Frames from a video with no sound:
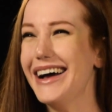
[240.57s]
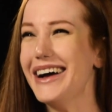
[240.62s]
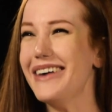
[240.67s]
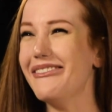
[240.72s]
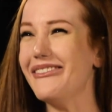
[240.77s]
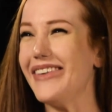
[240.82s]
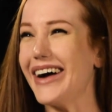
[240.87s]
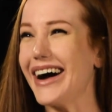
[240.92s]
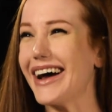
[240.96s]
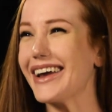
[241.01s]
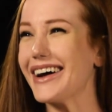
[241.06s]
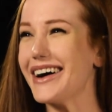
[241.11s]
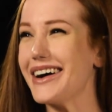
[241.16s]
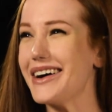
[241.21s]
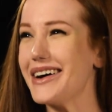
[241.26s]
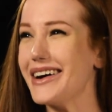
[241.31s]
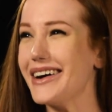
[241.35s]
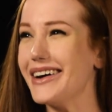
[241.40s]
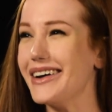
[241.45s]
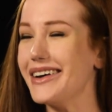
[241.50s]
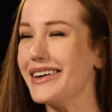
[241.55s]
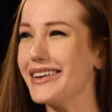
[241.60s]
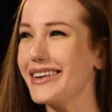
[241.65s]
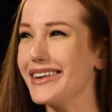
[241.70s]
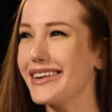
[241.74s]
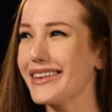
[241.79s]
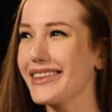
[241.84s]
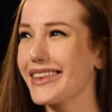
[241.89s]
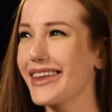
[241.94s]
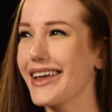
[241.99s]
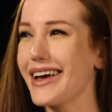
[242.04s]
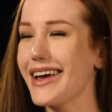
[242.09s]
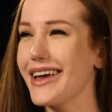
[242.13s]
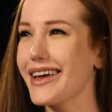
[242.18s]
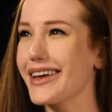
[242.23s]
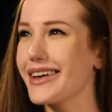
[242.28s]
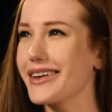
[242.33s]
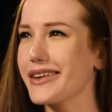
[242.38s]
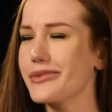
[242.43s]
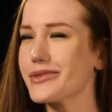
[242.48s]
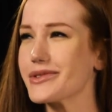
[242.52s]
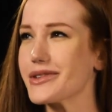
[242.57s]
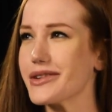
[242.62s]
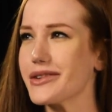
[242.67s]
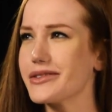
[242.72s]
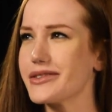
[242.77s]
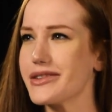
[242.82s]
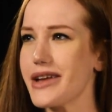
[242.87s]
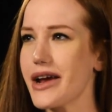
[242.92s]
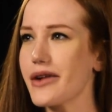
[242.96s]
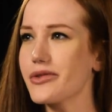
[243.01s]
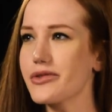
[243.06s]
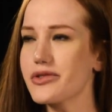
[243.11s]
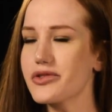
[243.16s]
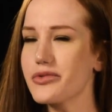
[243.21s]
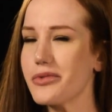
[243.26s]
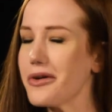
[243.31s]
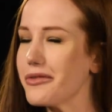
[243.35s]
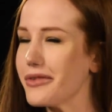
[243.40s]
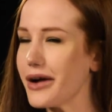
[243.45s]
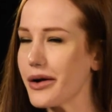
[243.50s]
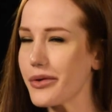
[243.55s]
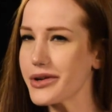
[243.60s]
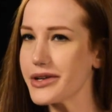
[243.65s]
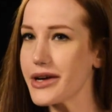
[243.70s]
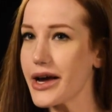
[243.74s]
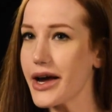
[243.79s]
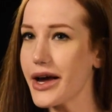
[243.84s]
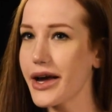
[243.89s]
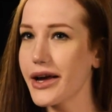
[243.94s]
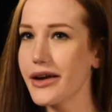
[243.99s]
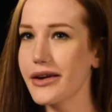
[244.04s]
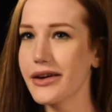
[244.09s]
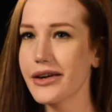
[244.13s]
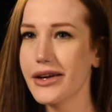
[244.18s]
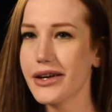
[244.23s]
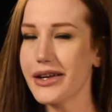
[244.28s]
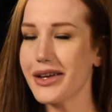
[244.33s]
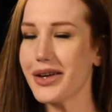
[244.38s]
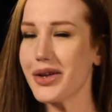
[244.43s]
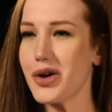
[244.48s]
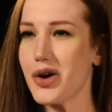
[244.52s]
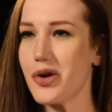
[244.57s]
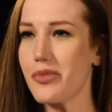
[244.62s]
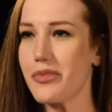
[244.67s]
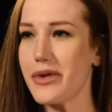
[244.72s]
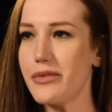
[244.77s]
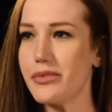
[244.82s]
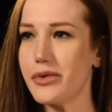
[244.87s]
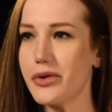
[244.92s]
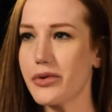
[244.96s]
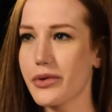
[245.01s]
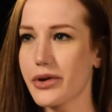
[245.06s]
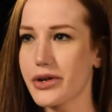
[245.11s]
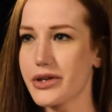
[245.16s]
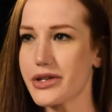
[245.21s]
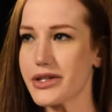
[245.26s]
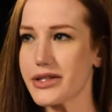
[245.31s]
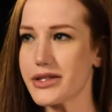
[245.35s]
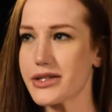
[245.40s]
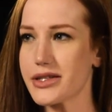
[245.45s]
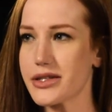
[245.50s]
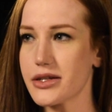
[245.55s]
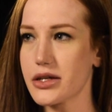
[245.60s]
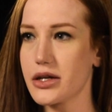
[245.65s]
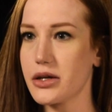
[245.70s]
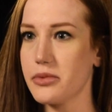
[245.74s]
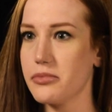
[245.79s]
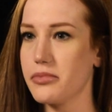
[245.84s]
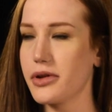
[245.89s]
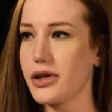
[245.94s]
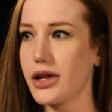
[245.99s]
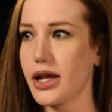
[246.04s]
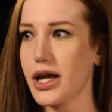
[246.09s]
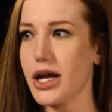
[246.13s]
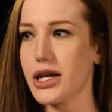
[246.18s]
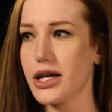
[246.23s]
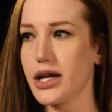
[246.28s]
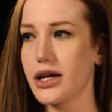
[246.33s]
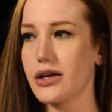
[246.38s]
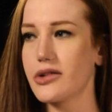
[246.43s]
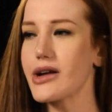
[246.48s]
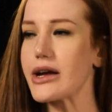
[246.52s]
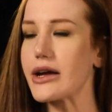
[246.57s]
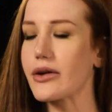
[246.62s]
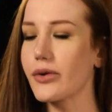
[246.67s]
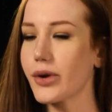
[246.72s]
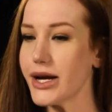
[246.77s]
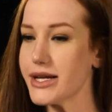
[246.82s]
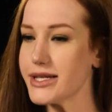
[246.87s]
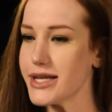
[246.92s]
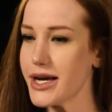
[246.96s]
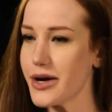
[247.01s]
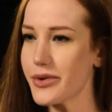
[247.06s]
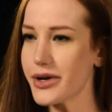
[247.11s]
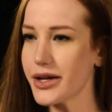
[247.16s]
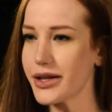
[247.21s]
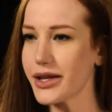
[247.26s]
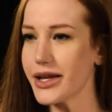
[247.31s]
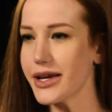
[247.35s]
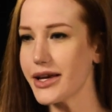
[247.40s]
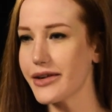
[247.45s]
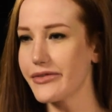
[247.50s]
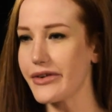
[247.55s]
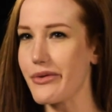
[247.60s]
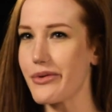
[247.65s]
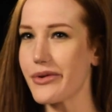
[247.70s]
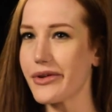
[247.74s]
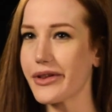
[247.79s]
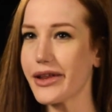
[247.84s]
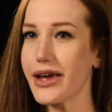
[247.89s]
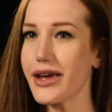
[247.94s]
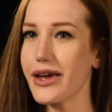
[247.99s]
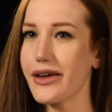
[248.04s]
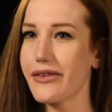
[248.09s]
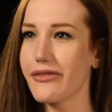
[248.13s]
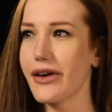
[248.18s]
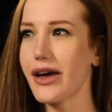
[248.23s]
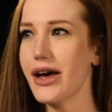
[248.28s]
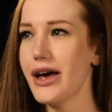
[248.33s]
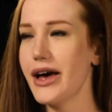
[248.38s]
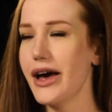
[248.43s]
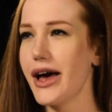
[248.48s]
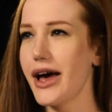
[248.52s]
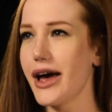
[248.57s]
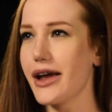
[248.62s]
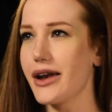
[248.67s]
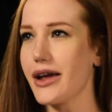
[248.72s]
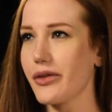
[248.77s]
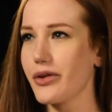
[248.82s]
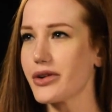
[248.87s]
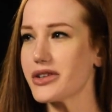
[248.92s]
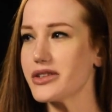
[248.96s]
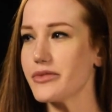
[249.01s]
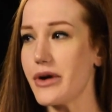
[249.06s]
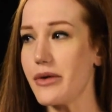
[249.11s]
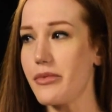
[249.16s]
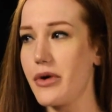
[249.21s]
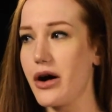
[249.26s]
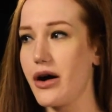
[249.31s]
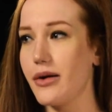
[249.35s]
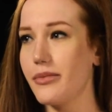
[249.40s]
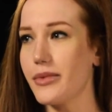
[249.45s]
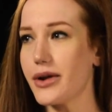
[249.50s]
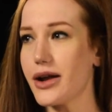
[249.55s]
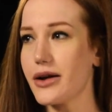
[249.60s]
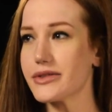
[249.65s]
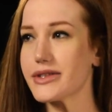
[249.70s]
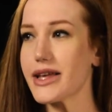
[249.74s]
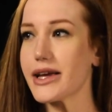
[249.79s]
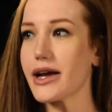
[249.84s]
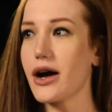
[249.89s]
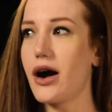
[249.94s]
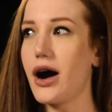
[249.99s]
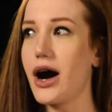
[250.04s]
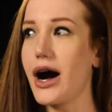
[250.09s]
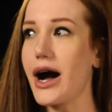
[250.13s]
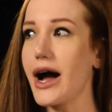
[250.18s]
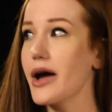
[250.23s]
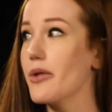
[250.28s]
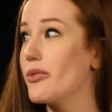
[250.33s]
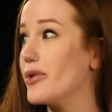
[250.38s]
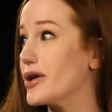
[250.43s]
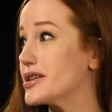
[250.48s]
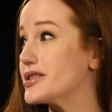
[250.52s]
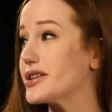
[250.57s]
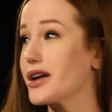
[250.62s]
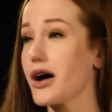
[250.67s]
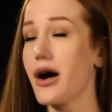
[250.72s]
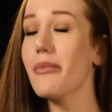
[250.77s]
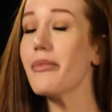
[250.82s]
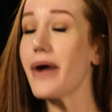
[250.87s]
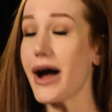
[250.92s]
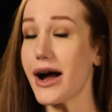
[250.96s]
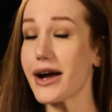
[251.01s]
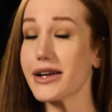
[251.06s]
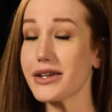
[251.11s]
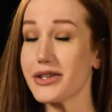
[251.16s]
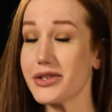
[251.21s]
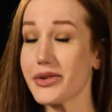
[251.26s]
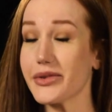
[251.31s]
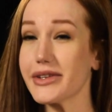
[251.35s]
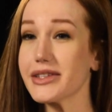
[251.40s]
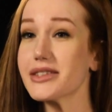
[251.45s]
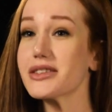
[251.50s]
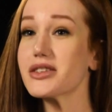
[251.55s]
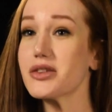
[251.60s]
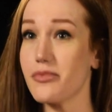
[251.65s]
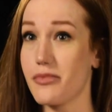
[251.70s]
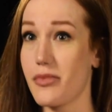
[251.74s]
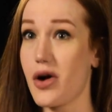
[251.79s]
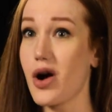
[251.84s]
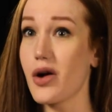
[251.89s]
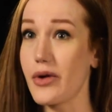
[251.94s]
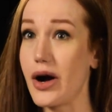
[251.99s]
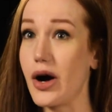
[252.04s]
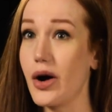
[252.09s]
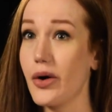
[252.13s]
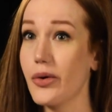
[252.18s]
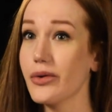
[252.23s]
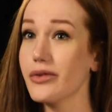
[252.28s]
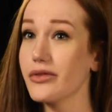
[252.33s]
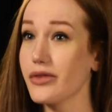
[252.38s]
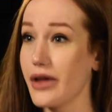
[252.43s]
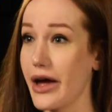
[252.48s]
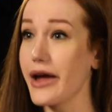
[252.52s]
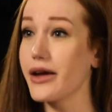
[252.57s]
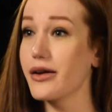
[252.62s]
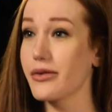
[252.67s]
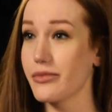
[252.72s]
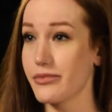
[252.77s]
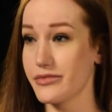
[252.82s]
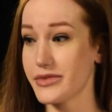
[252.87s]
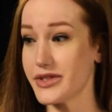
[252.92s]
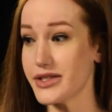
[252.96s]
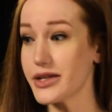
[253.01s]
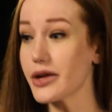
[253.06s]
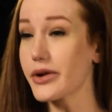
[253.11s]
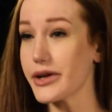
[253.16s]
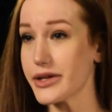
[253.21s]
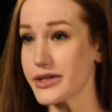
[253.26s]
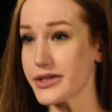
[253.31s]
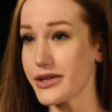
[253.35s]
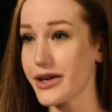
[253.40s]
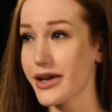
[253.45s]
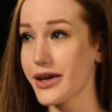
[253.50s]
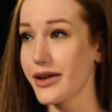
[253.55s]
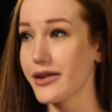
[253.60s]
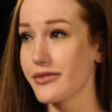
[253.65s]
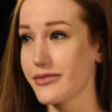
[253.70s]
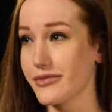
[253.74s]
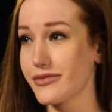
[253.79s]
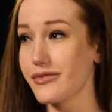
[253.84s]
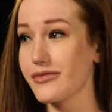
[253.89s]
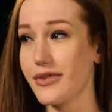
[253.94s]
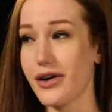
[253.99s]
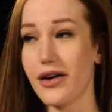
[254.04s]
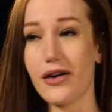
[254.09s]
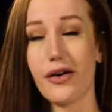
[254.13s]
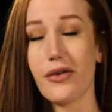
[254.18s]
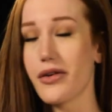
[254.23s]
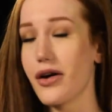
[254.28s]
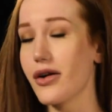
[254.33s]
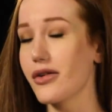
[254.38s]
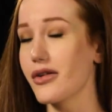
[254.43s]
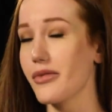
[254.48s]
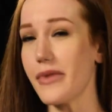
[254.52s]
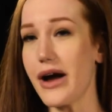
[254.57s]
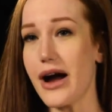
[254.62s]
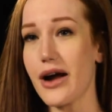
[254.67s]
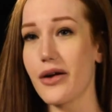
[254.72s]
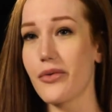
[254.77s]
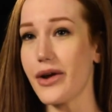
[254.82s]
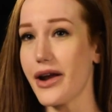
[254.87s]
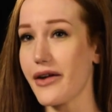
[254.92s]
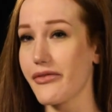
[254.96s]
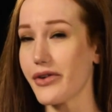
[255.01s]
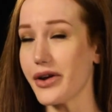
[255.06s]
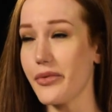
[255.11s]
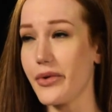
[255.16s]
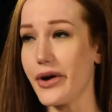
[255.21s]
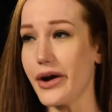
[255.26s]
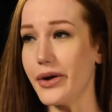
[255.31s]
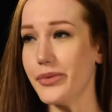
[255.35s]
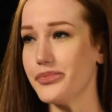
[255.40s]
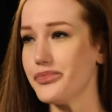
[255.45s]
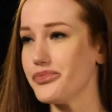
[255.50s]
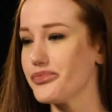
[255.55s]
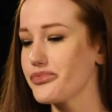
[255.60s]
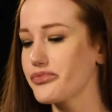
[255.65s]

But like it was a standard 12-hour day. You know, people were just complaining like crazy. I want to leave. And I looked at my mom and I was like, I wanted to come back and do this tomorrow. Like, seriously, I'll come back whenever you want.